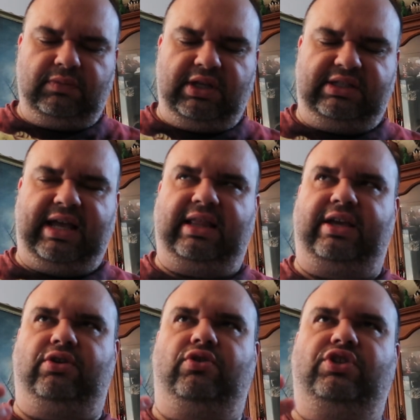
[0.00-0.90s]
It's not
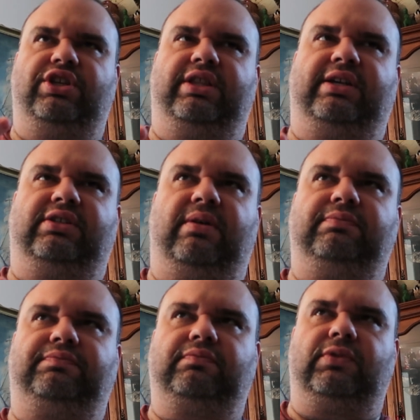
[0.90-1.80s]
like gushy like
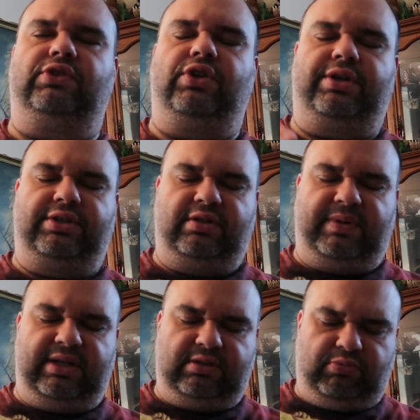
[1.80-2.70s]
some jerkies can
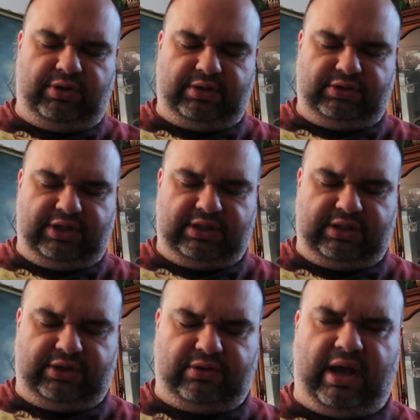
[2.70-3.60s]
be. It's pretty
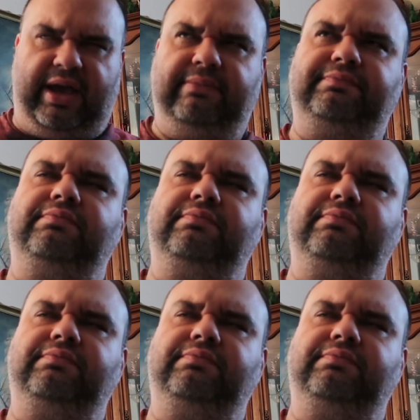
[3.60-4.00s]
decently dry.